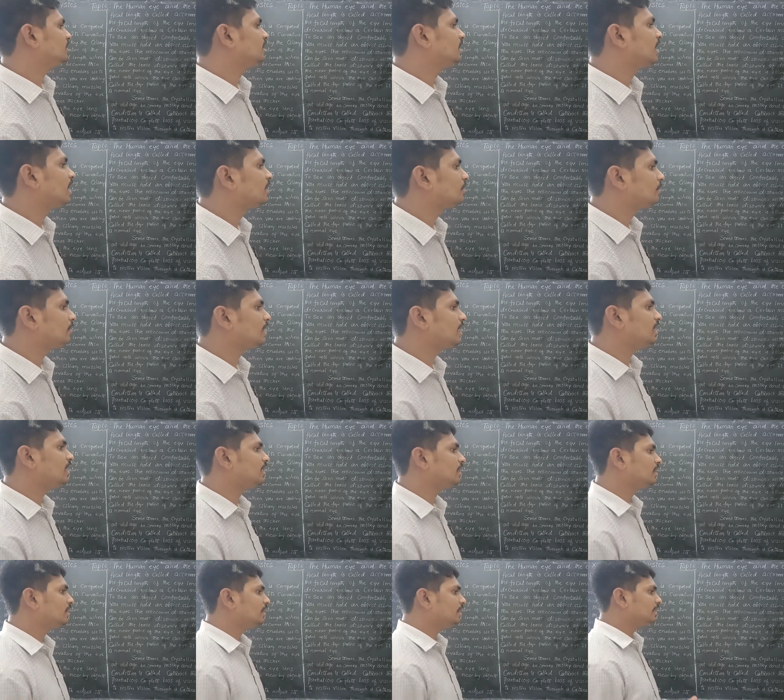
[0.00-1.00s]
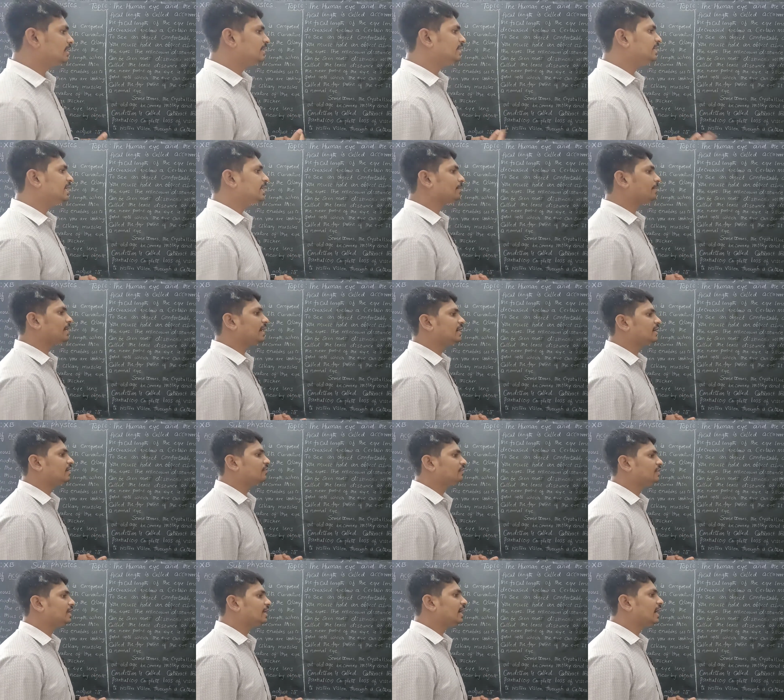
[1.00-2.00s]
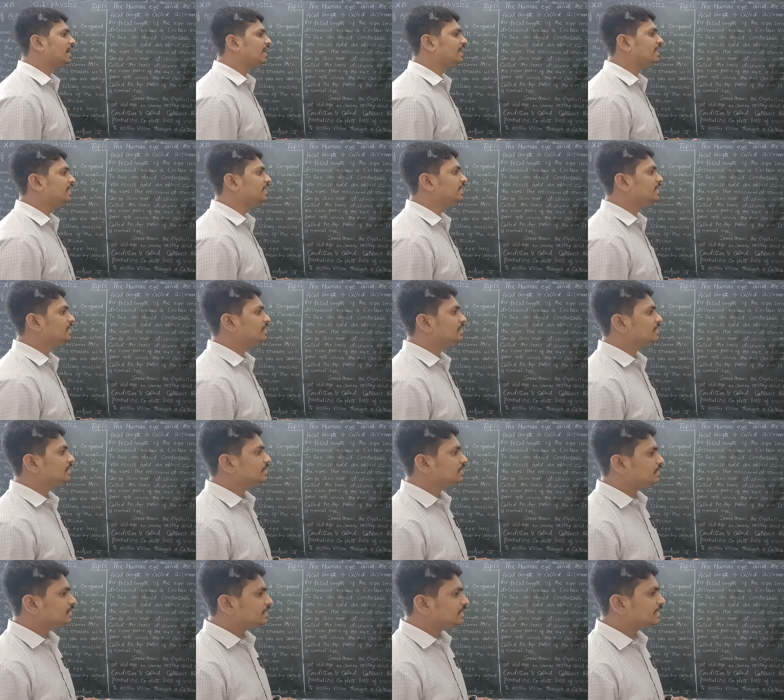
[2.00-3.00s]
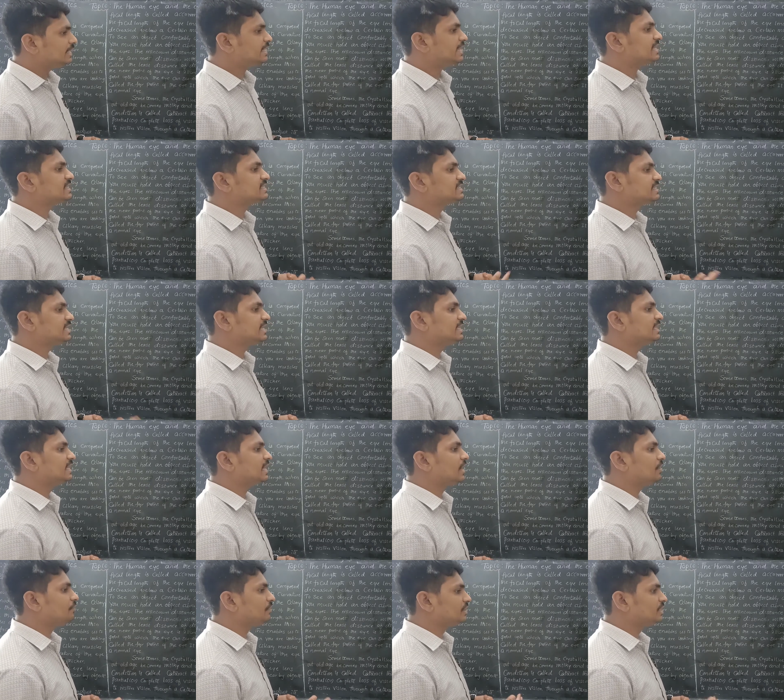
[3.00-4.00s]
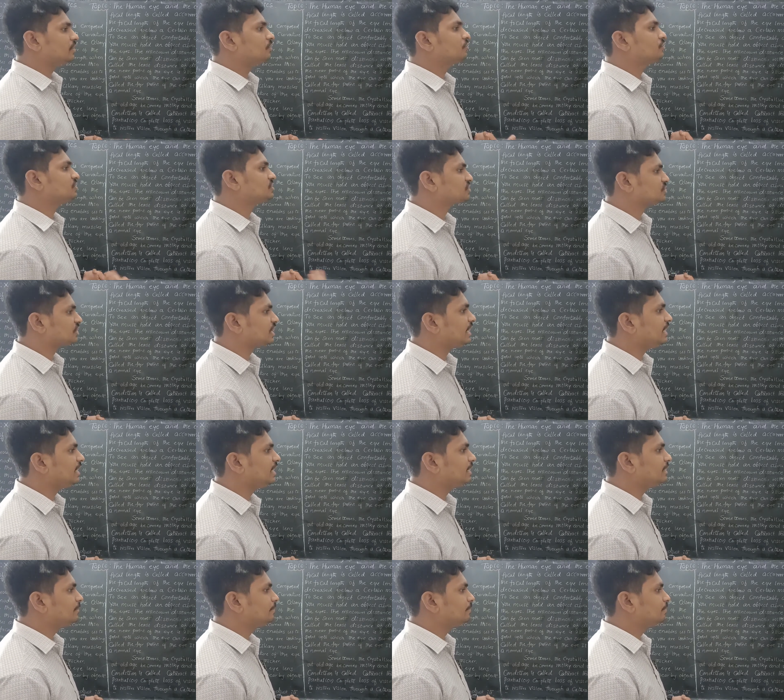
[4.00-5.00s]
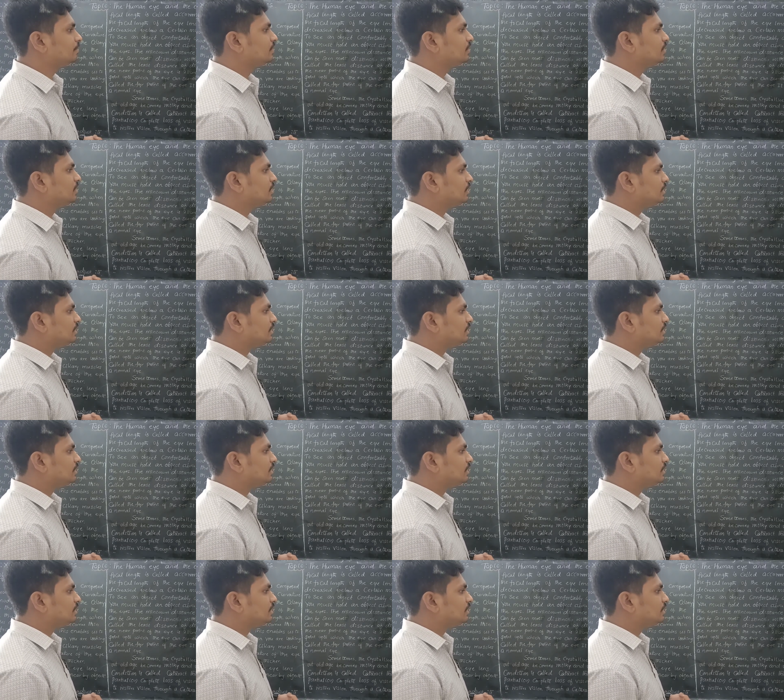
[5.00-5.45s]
The normal near point of the eye, it can see the without strain